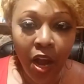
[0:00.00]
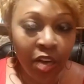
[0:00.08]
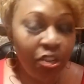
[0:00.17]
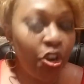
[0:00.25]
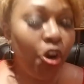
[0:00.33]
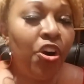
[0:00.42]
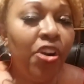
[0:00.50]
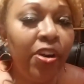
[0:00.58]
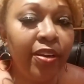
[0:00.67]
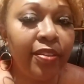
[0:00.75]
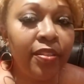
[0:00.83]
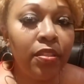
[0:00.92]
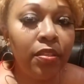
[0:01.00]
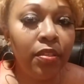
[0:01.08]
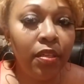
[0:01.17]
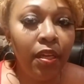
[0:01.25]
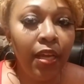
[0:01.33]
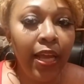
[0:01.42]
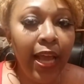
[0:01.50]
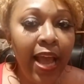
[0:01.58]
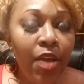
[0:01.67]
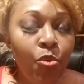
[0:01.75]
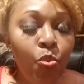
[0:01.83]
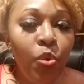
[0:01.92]
you, but is that we're here to
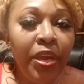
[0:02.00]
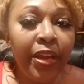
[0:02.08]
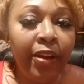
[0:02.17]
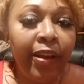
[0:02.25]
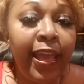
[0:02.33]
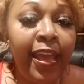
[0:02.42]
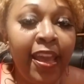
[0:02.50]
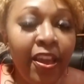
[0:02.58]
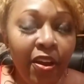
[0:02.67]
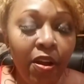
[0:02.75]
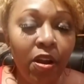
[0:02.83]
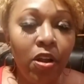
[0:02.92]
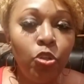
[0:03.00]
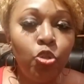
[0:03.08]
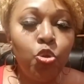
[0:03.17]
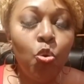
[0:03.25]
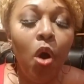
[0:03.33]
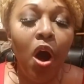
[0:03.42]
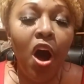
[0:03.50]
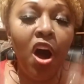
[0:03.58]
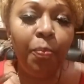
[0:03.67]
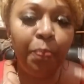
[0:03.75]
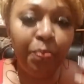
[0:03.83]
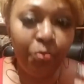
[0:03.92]
shift things in a
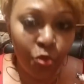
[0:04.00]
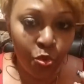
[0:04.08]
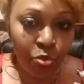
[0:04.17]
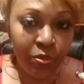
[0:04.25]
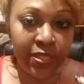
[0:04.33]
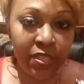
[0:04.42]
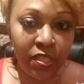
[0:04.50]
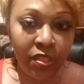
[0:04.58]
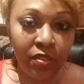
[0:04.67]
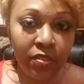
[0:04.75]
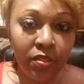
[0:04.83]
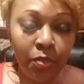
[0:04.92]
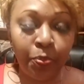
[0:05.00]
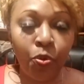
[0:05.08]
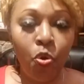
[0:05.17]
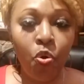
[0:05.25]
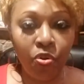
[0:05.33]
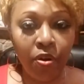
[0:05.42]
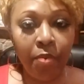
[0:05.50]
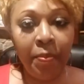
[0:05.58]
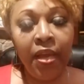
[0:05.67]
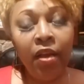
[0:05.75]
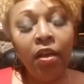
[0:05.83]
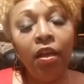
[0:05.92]
magnanimous way.
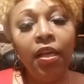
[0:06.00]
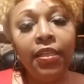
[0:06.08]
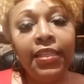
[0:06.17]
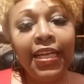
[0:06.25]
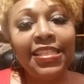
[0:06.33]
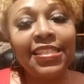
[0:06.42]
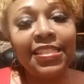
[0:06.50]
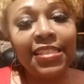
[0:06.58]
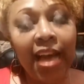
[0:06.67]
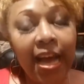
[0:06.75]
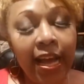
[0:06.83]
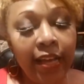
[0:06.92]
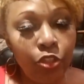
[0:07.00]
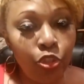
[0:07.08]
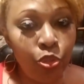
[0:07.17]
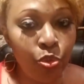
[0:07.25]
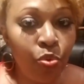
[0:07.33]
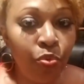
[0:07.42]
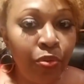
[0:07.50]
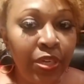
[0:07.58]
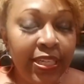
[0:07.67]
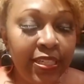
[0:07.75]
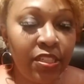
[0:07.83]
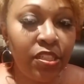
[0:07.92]
And you see, people are afraid of change and they're
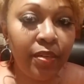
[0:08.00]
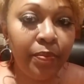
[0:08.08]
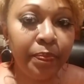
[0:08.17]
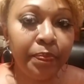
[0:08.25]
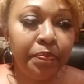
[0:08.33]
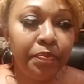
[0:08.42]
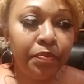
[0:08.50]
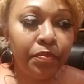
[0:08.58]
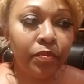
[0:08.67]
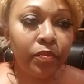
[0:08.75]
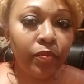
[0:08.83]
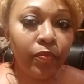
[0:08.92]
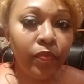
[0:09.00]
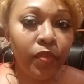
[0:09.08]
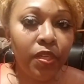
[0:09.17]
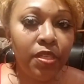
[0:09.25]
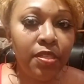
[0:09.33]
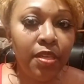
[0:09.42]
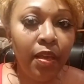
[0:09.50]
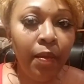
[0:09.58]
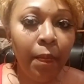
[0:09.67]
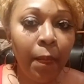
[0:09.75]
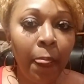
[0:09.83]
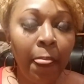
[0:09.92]
afraid of what's coming
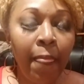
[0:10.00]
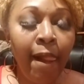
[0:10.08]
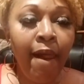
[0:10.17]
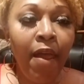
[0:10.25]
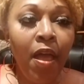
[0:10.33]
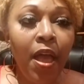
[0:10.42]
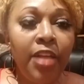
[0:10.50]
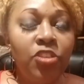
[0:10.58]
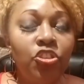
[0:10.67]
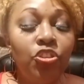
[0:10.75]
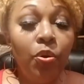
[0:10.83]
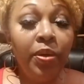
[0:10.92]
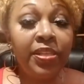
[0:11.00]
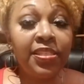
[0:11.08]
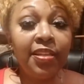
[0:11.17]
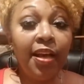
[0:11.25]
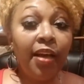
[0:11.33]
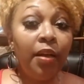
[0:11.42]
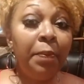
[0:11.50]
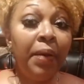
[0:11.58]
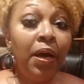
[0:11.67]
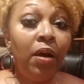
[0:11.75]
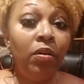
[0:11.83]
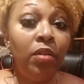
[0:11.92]
or what's happening because everyone is feeling
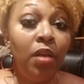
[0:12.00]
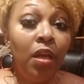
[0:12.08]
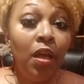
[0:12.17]
something,